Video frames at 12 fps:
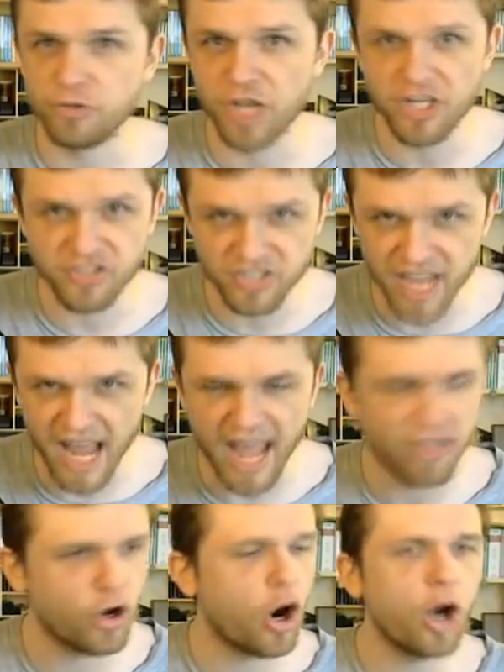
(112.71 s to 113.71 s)
Jason
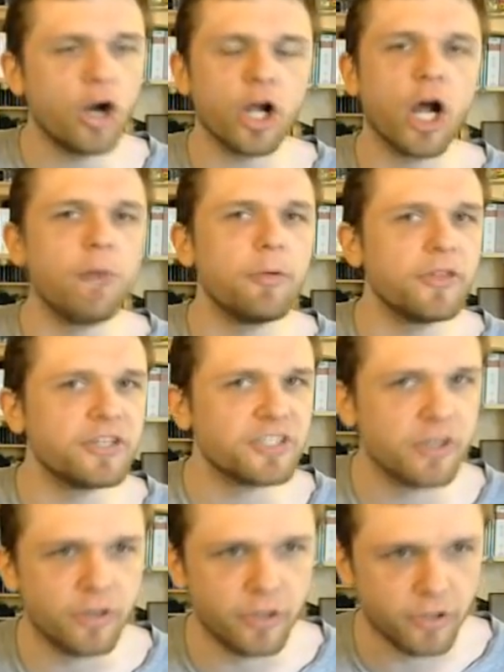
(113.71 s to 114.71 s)
Day. There aren't a couple
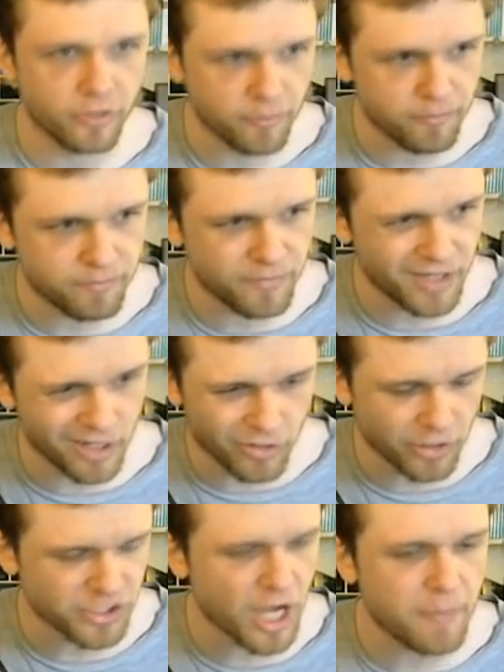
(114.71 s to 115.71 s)
that
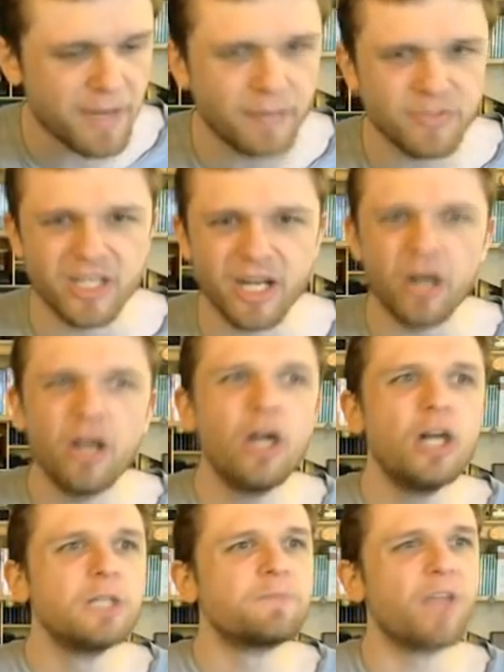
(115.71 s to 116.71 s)
the top names in there.
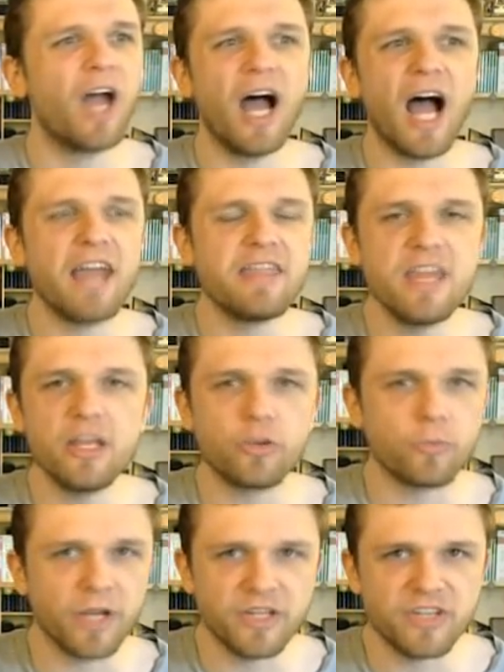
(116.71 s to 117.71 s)
I think
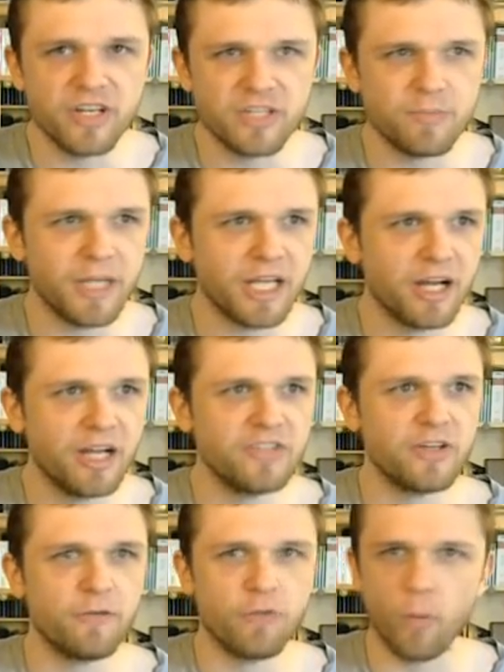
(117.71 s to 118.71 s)
the reason is
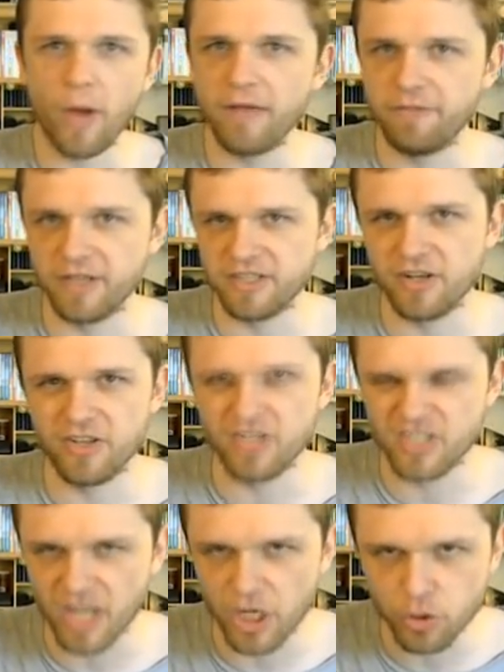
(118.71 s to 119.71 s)
because of the way it fits into the
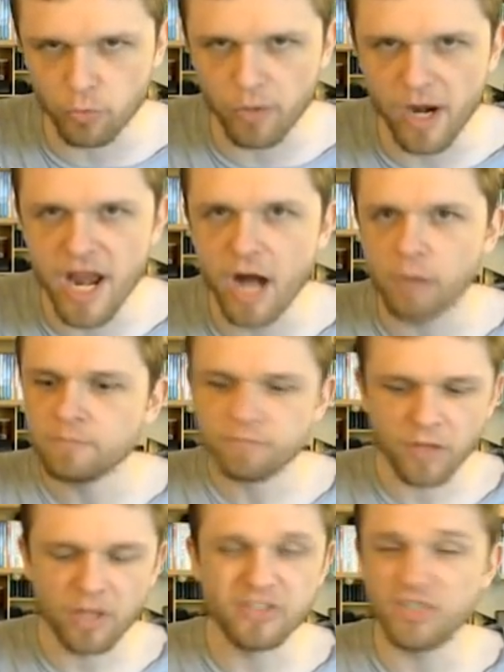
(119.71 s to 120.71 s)
schedule right now.
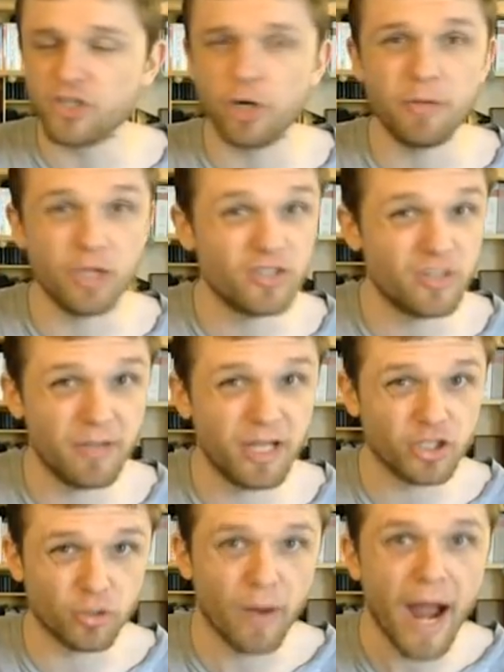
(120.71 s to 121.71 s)
Because this tournament used
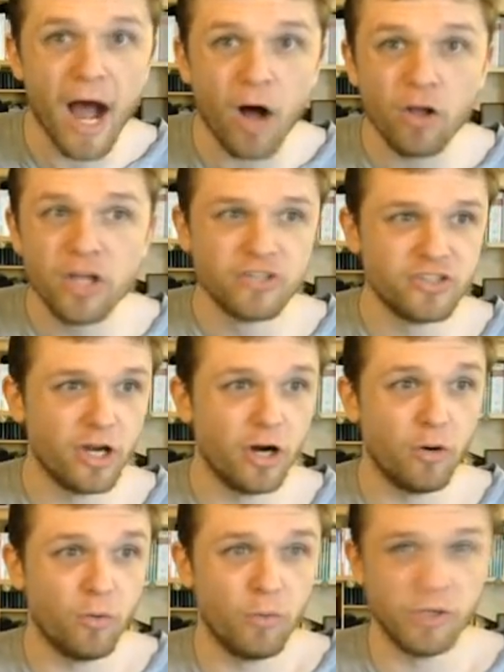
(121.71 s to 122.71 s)
at Doral,
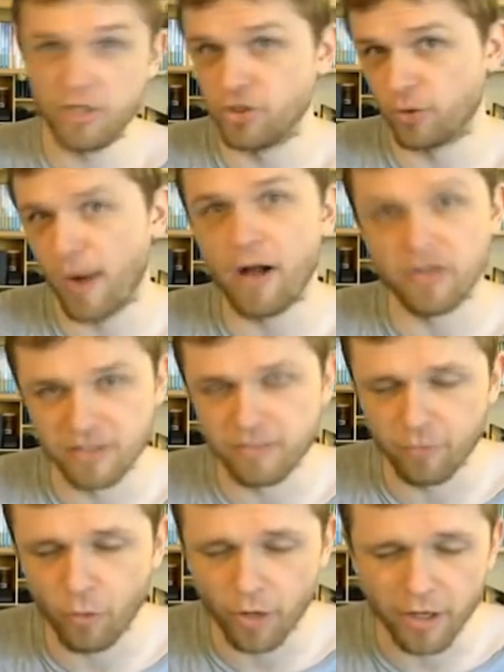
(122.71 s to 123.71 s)
and Doral is in
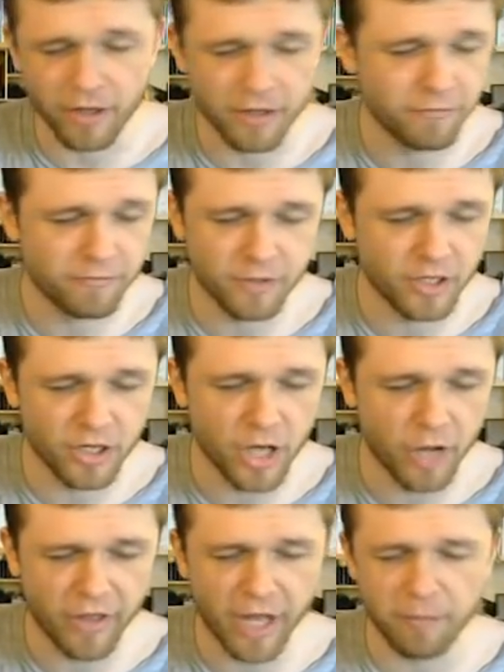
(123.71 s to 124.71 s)
Florida, if you didn't
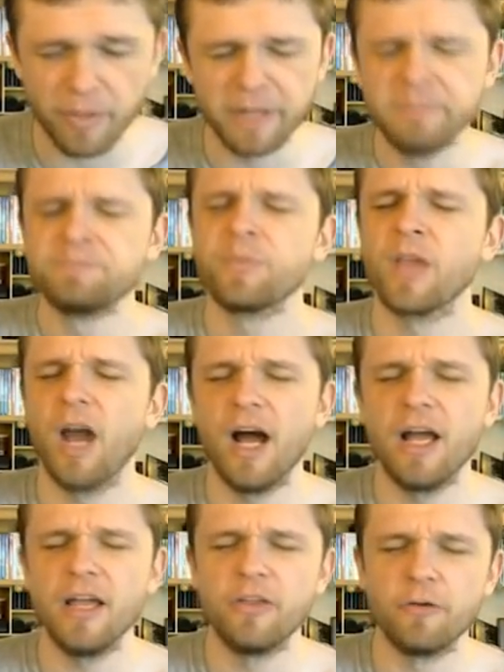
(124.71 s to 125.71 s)
know that. But
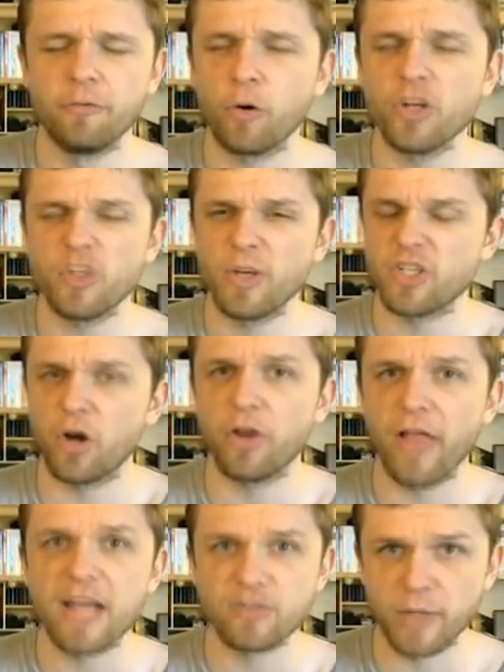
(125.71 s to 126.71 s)
the Florida swing
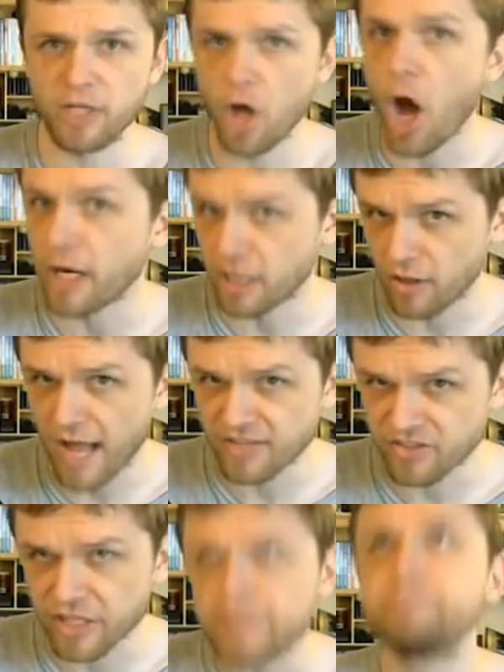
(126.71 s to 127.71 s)
started last week at the Honda
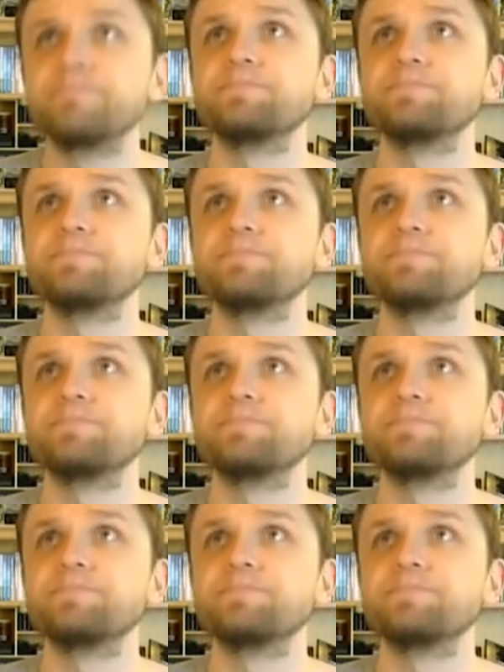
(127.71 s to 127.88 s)
Classic.